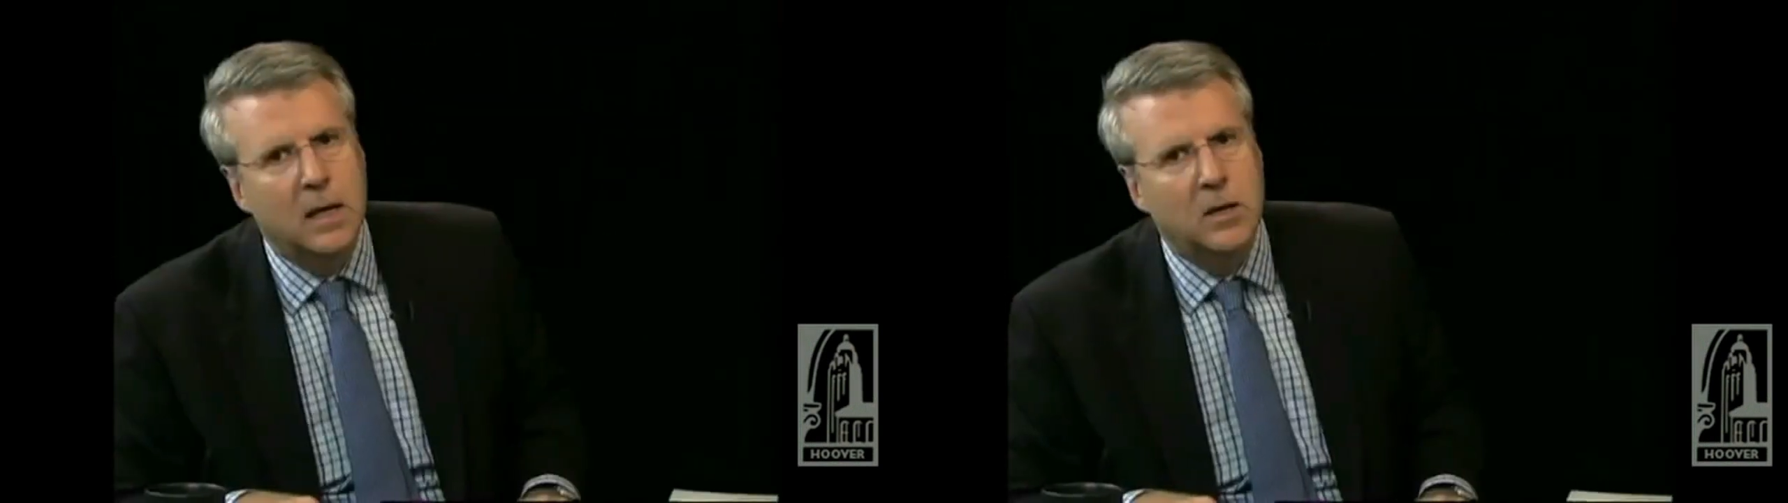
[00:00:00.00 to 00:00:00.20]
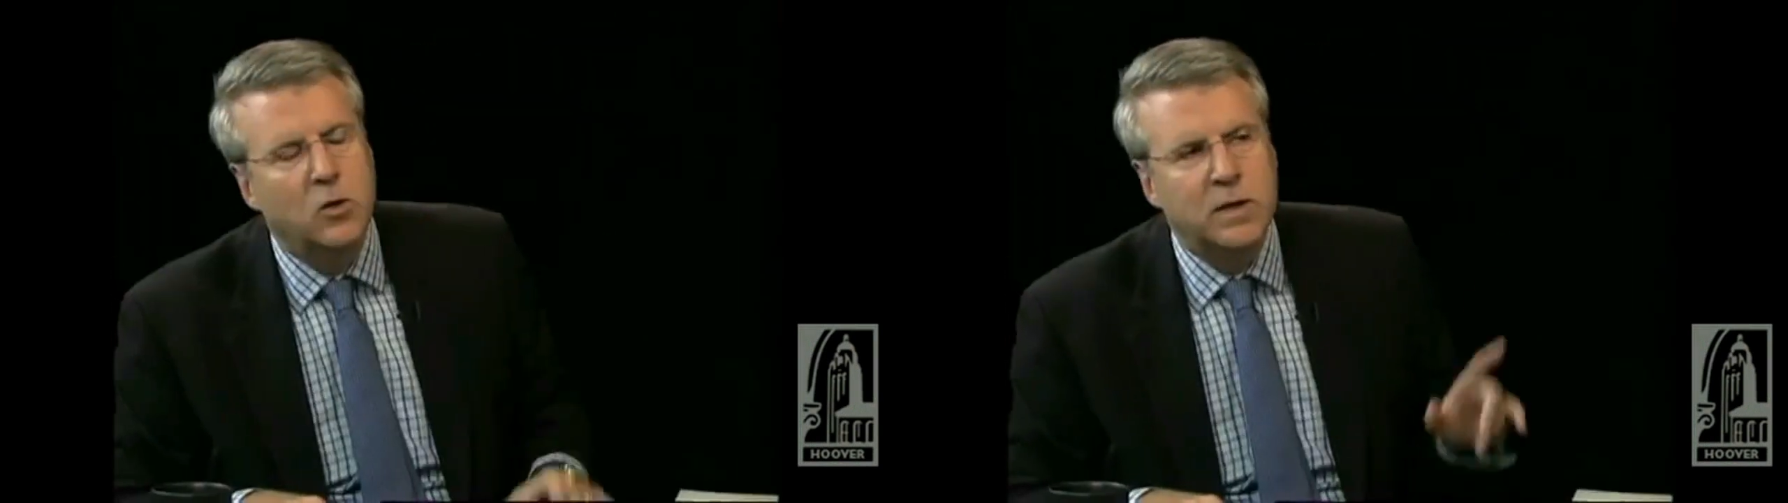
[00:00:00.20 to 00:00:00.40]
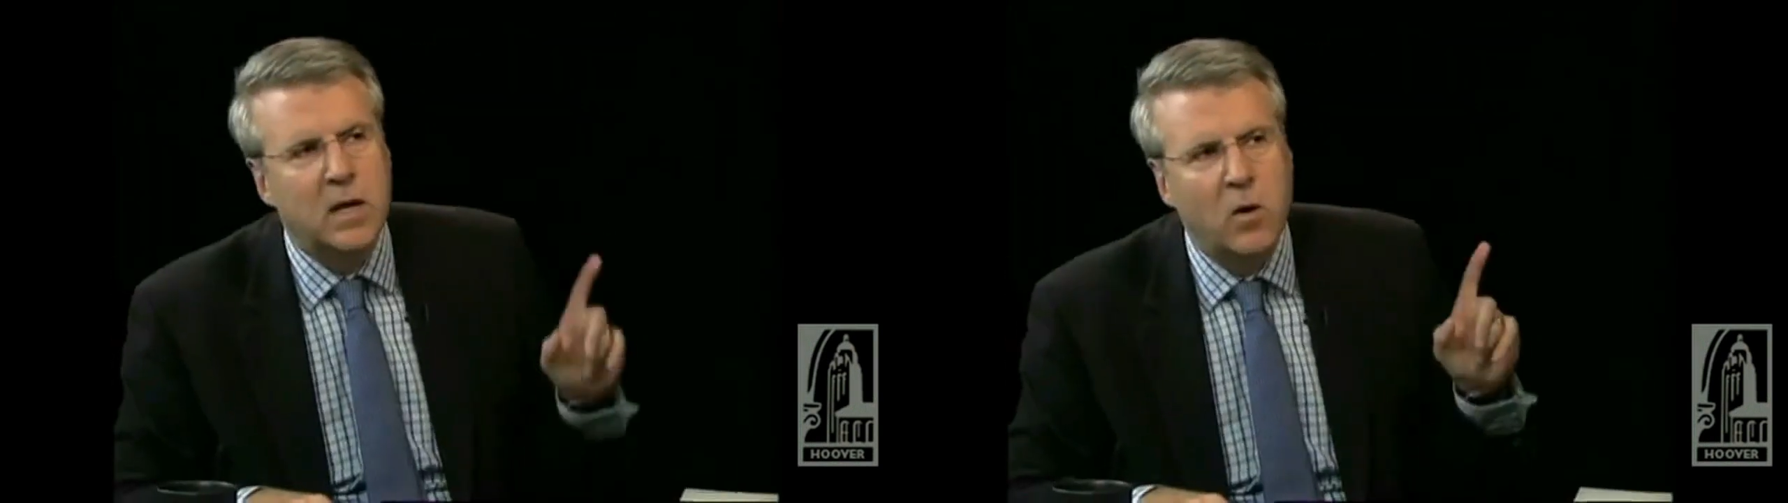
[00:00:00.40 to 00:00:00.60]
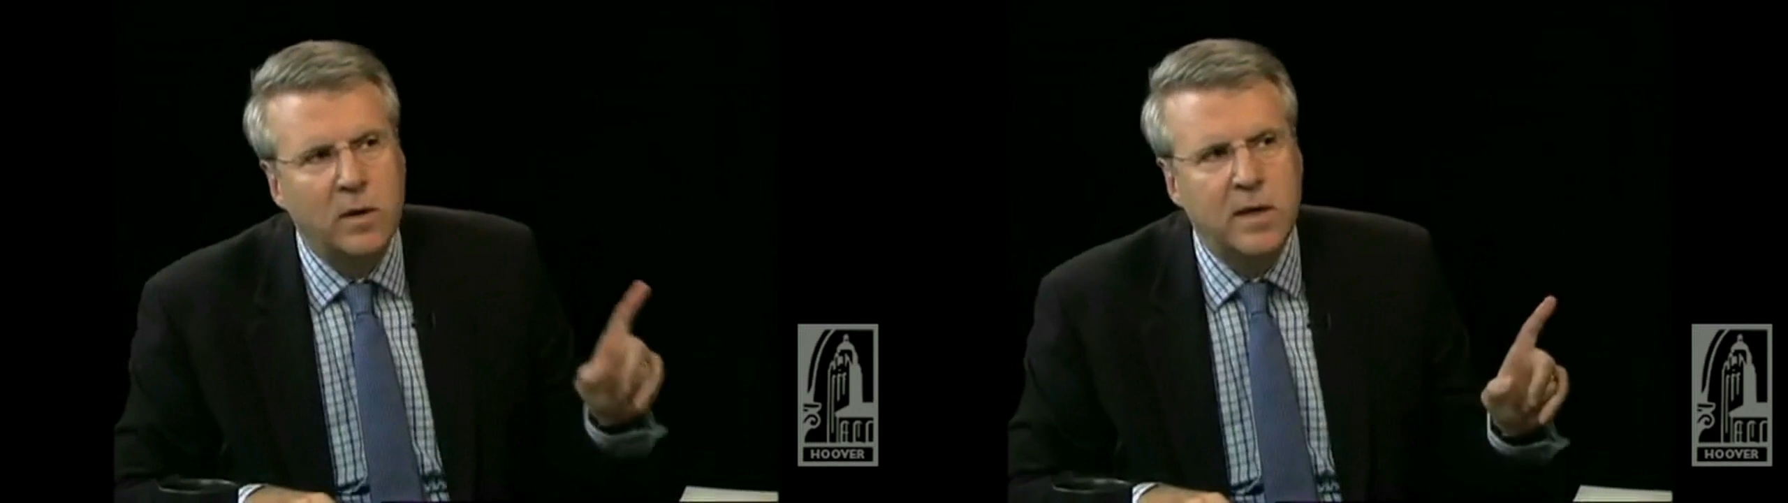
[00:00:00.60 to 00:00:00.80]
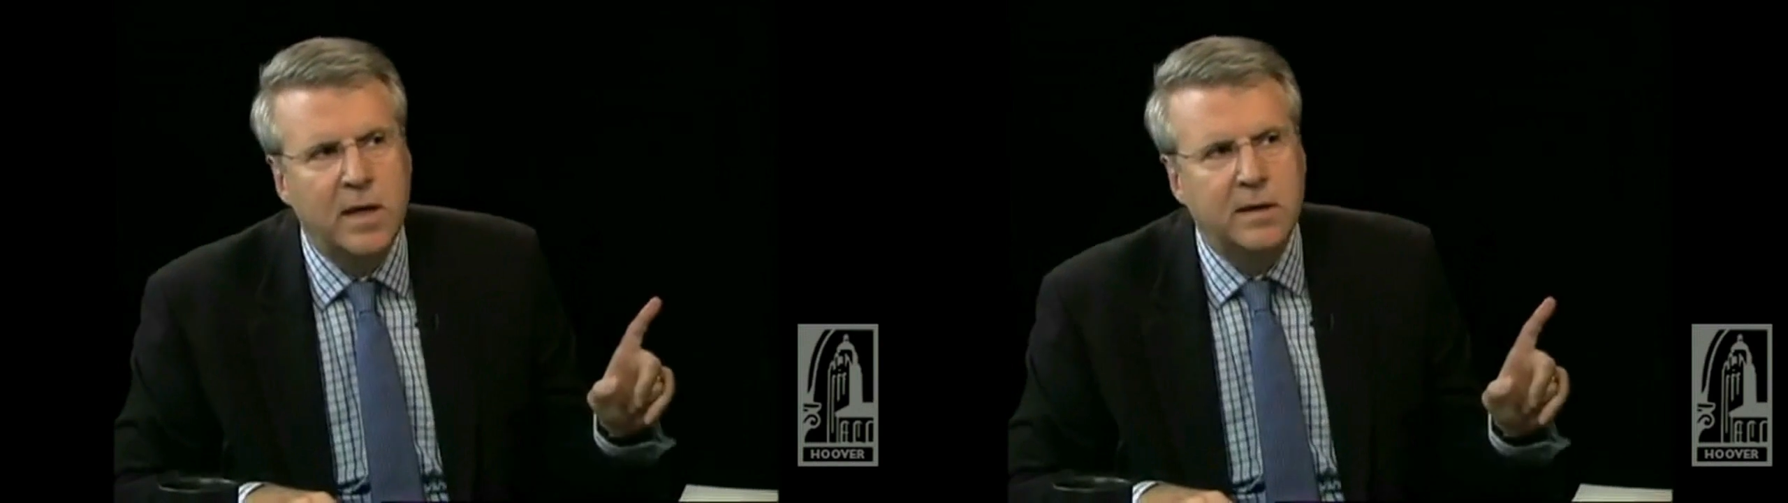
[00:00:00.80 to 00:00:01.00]
you're saying
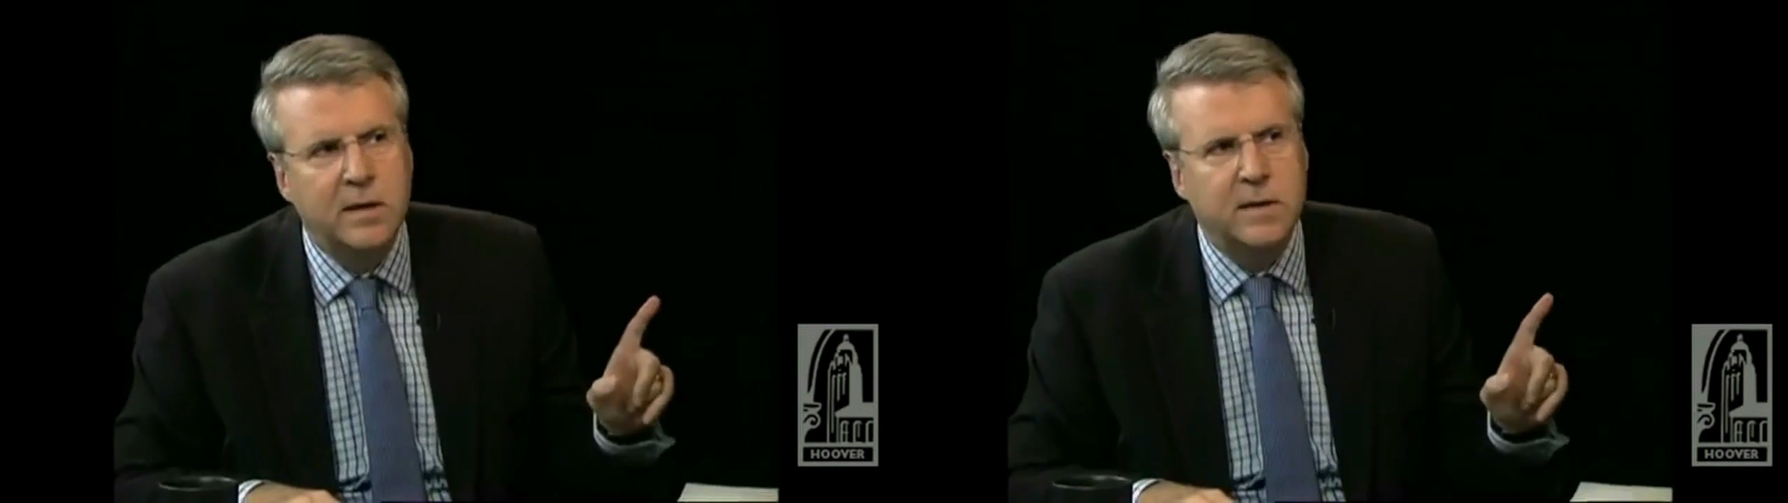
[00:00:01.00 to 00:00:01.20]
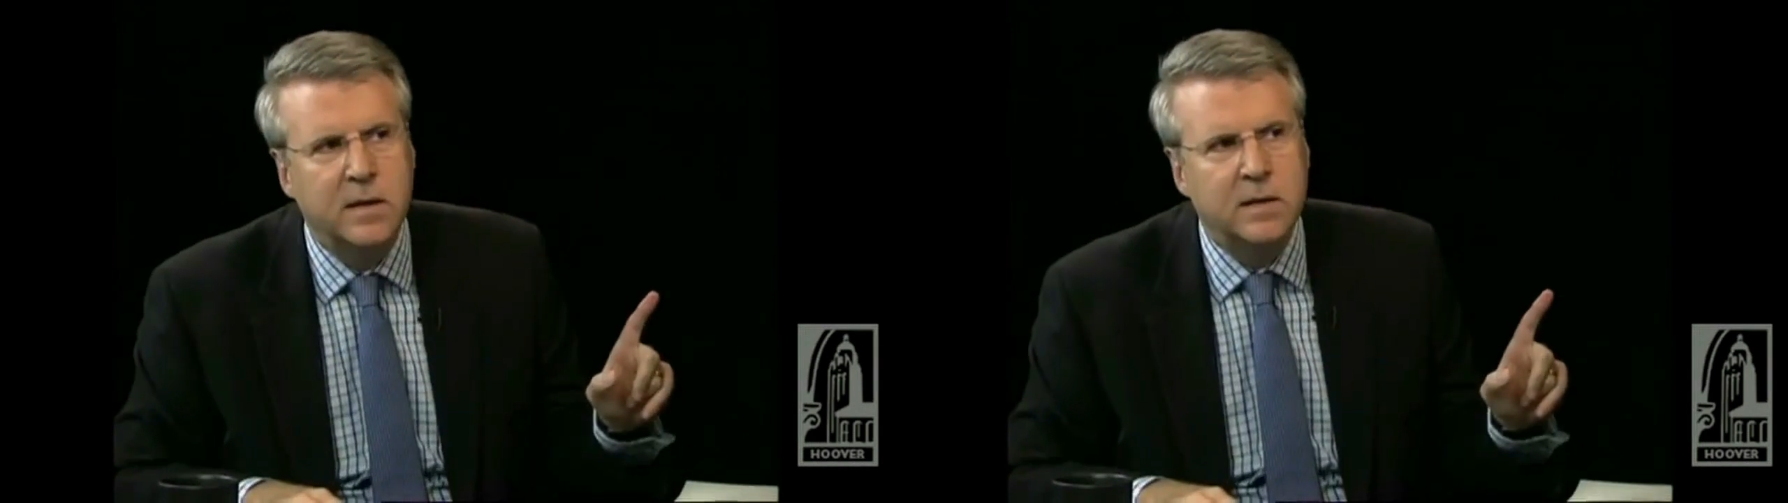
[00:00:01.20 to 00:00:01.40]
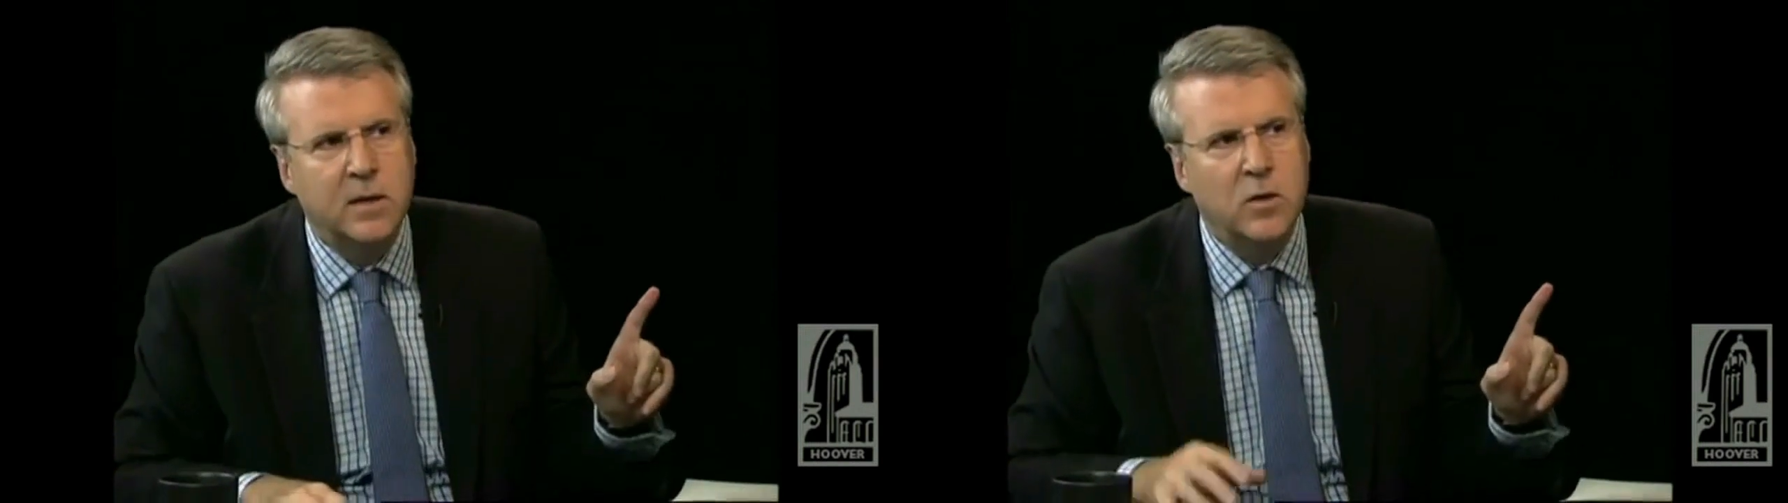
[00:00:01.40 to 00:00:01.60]
only that it's consistent.